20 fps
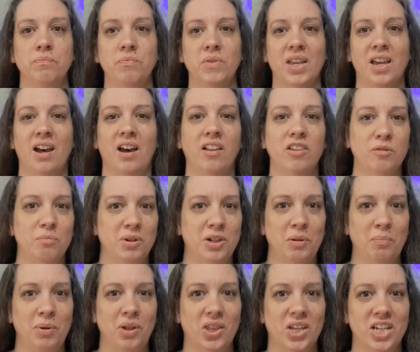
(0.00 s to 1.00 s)
color
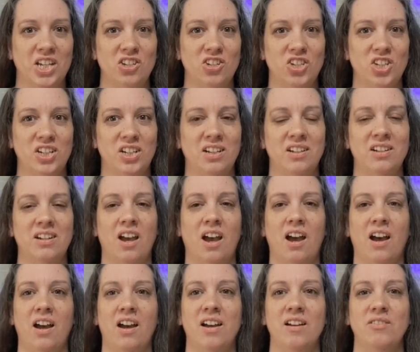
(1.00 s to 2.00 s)
manipulation
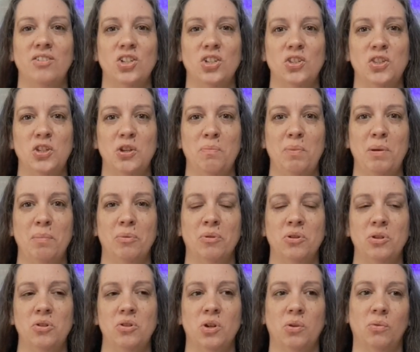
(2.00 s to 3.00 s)
to suit people
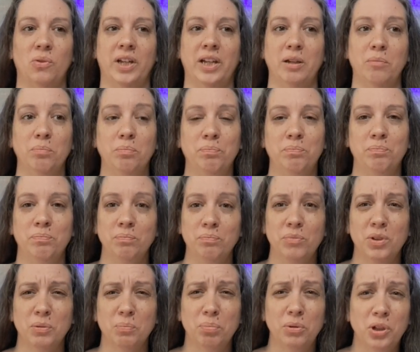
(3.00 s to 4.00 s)
who don't like
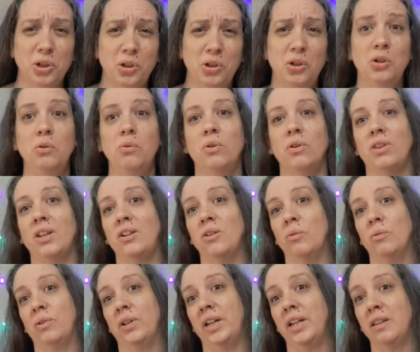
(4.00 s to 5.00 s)
the blue, or they
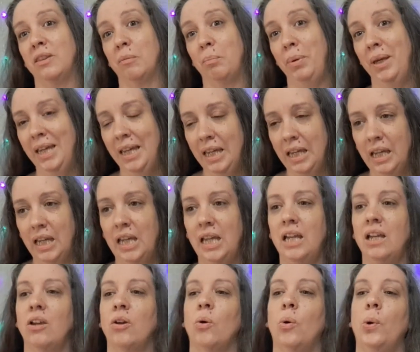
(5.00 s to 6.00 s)
don't like the
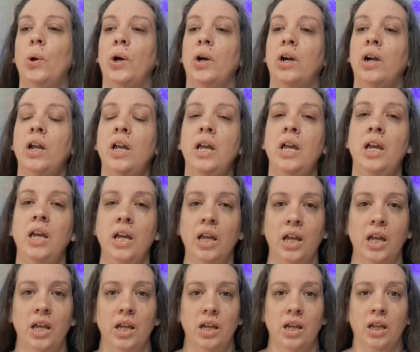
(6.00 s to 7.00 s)
pink, or,
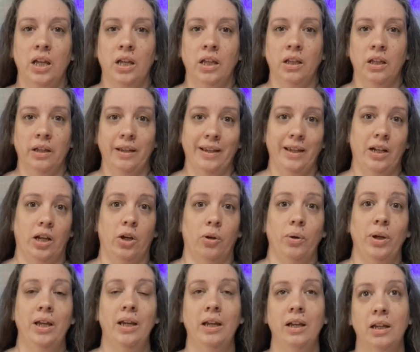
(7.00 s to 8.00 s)
you know,
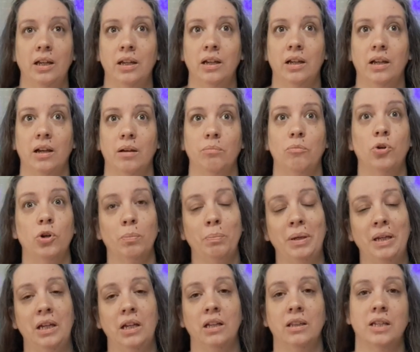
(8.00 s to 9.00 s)
more
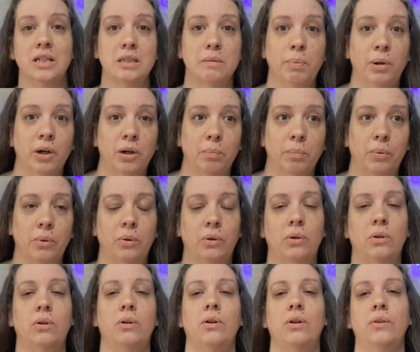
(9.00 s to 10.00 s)
pink, less
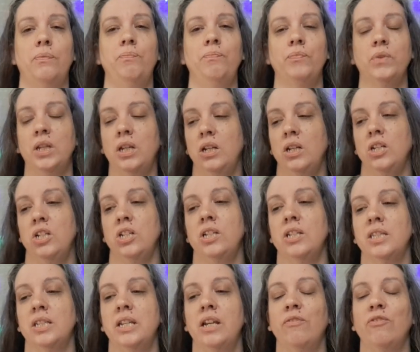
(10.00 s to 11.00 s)
purple. You
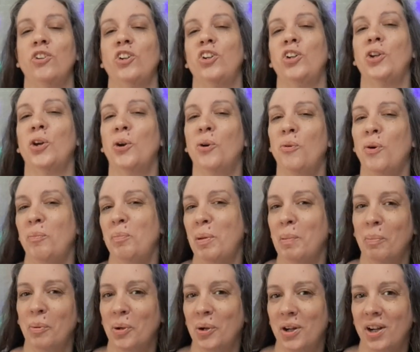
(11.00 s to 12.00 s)
just never know what
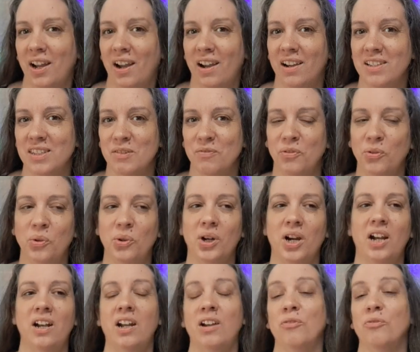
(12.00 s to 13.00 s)
people are going to ask for.
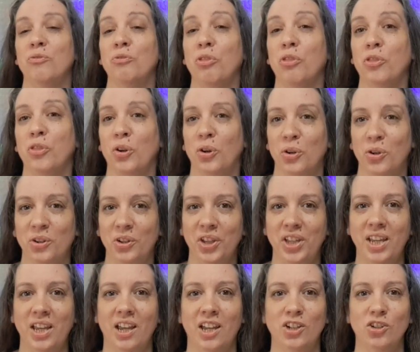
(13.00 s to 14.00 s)
And I've
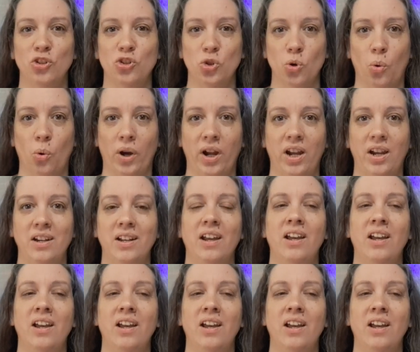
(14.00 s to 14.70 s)
thoroughly enjoyed